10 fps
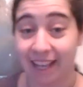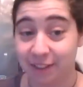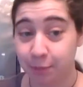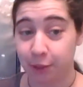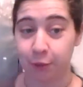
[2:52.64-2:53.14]

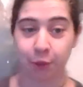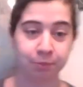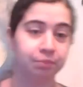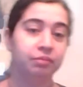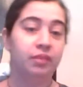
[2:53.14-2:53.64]
it's pretty
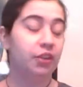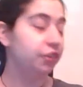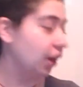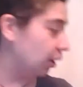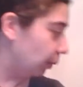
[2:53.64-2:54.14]
cool.
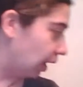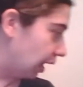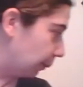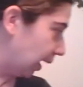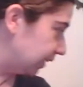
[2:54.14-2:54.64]
So,
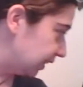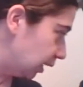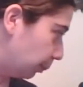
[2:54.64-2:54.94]
I did